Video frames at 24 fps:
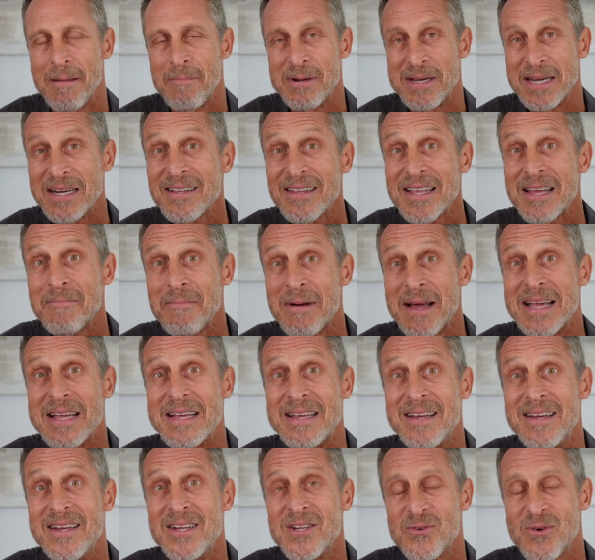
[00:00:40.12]
particularly in
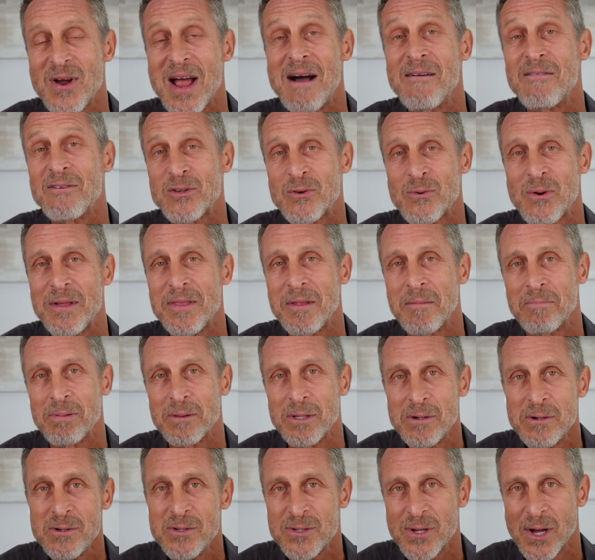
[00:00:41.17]
my travels around the
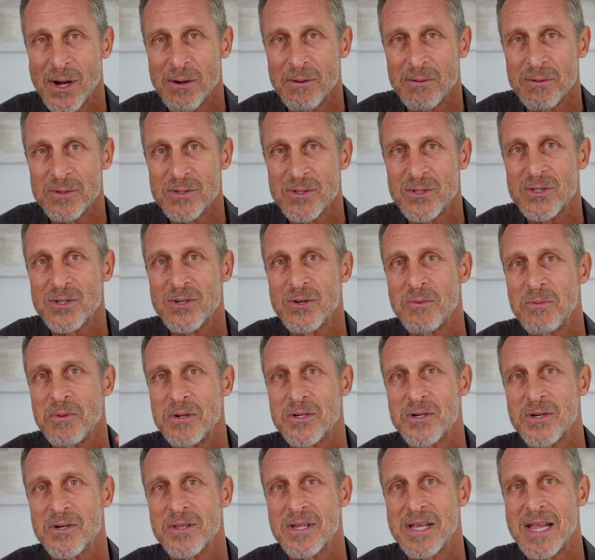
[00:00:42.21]
blue zones,
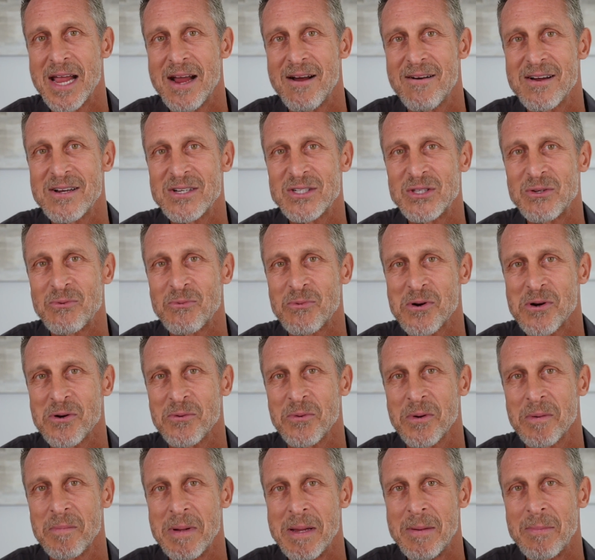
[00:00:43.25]
which are the areas in the world
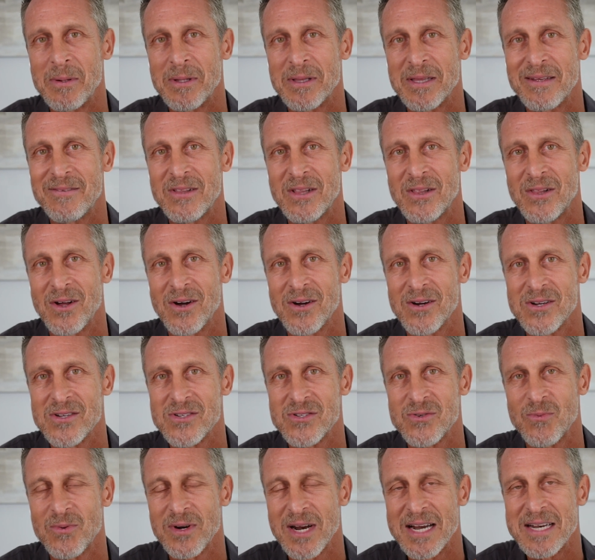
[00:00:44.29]
where people live the
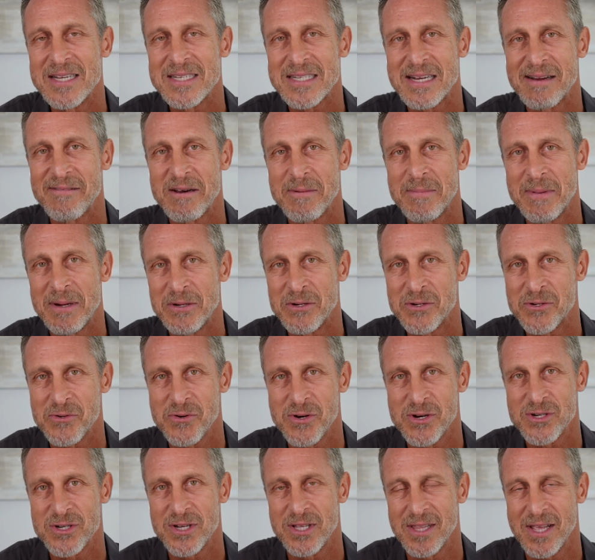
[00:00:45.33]
longest. When I discovered about
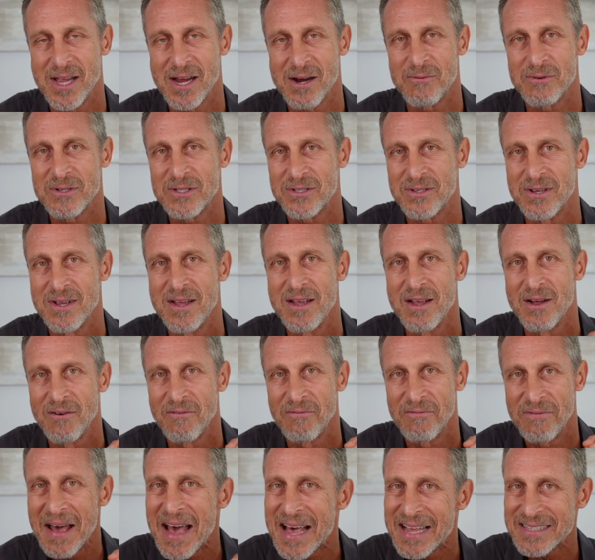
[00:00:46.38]
nutrition there was
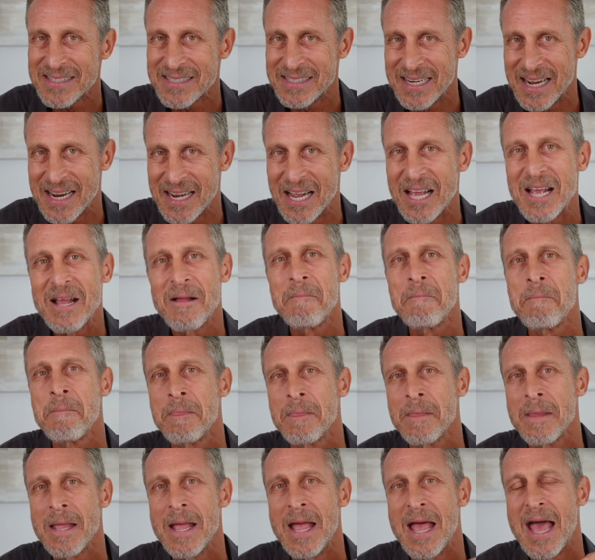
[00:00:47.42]
fascinating.
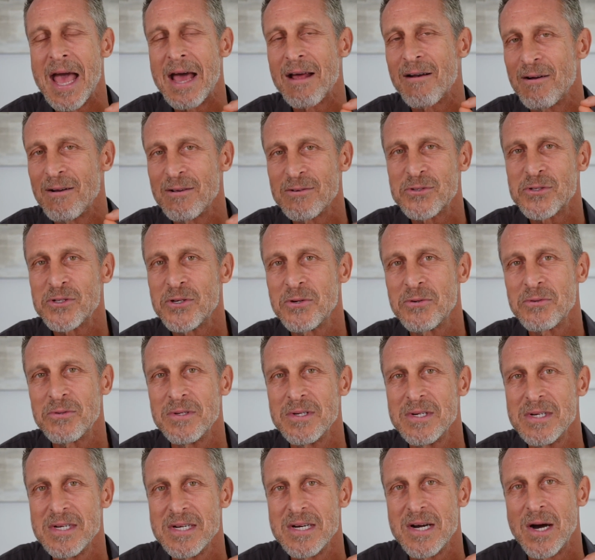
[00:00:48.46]
And also
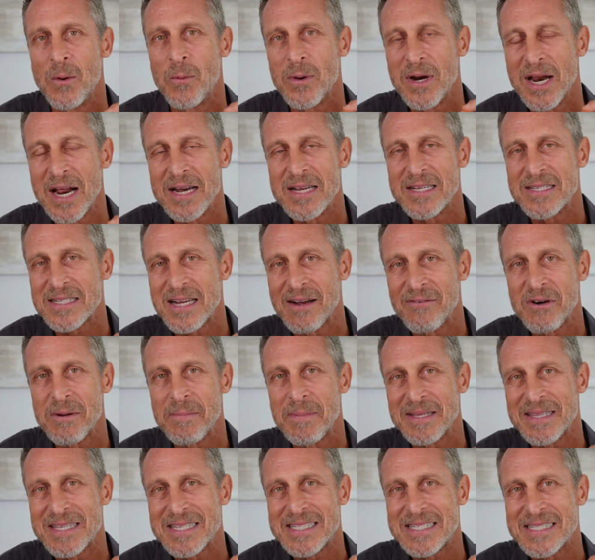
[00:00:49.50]
what I discovered
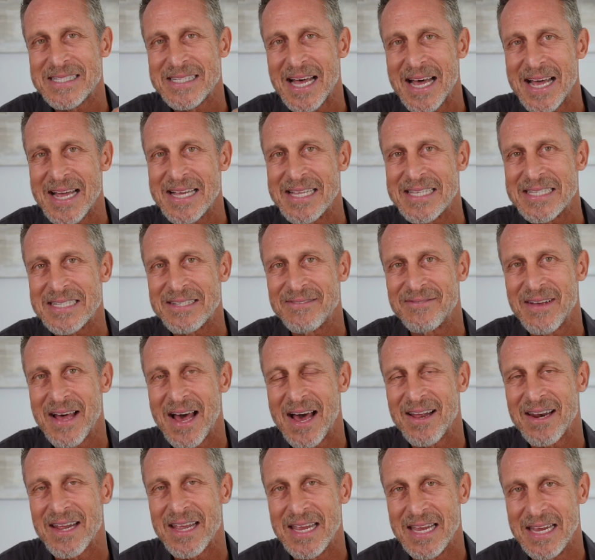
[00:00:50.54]
about the science of
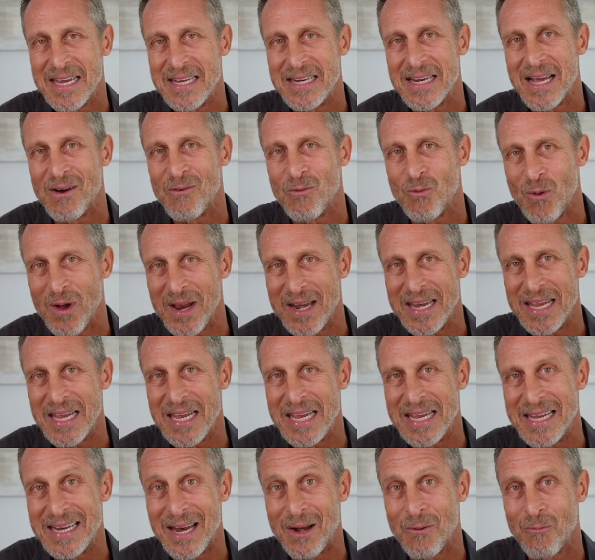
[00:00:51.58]
how to eat, of when to
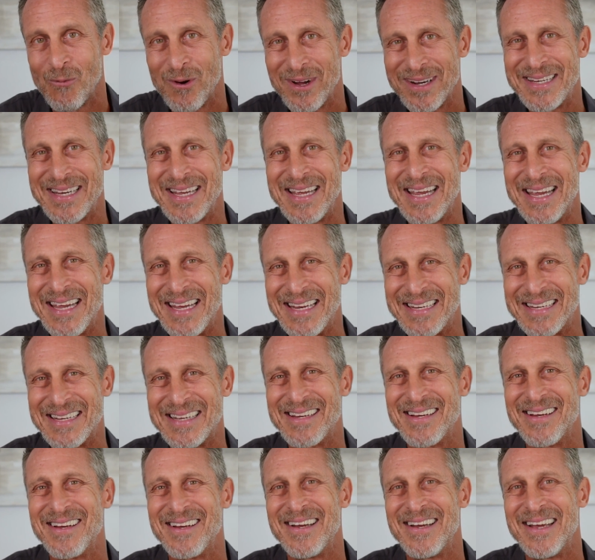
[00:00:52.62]
eat and what to eat
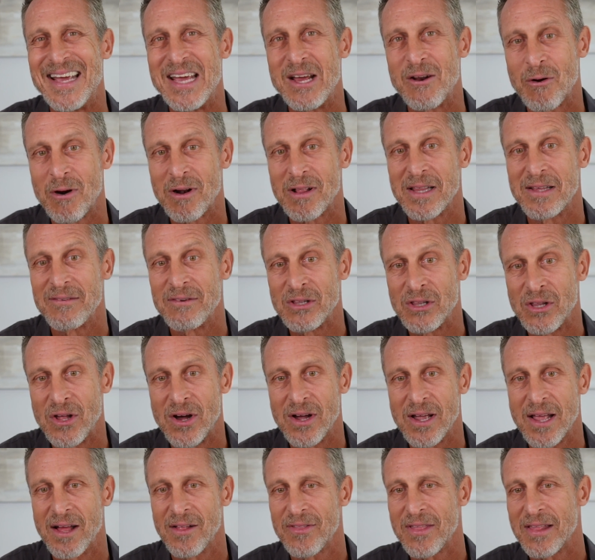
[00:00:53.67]
in order to live a
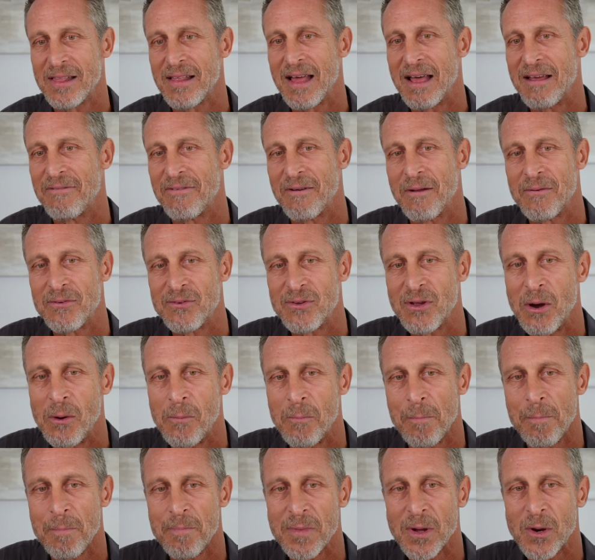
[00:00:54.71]
long, healthy life.
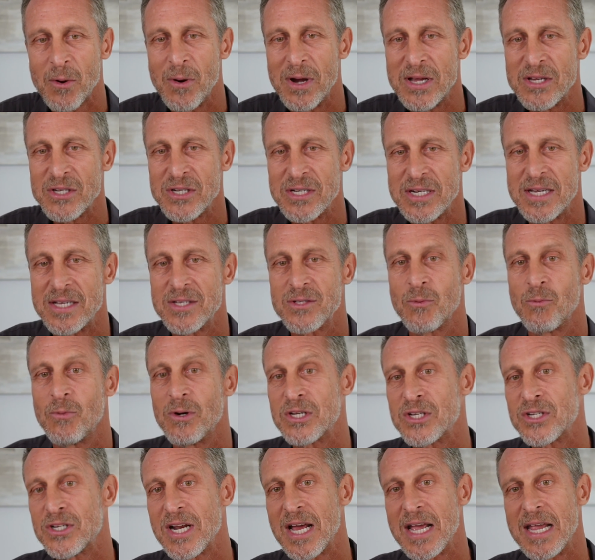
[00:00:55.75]
So the question is, what
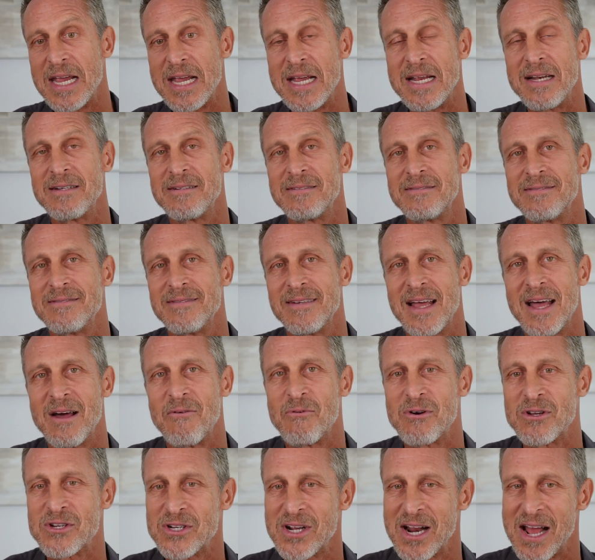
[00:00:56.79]
should I eat and
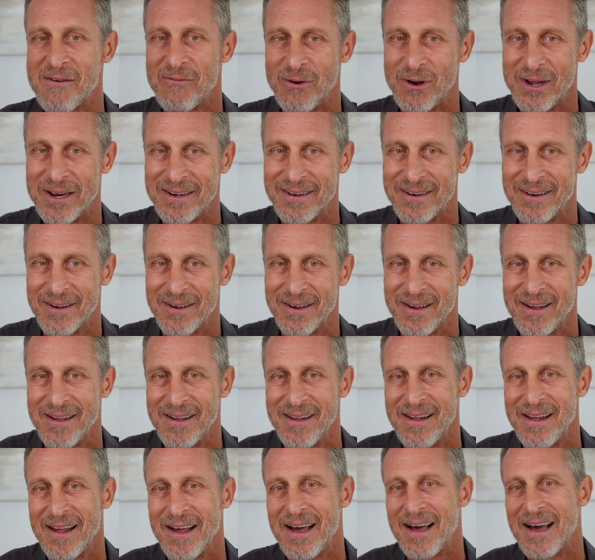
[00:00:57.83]
what should I avoid?
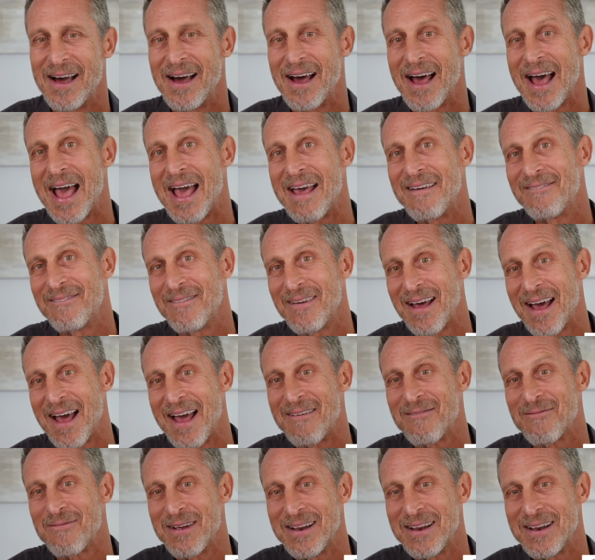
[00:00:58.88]
I've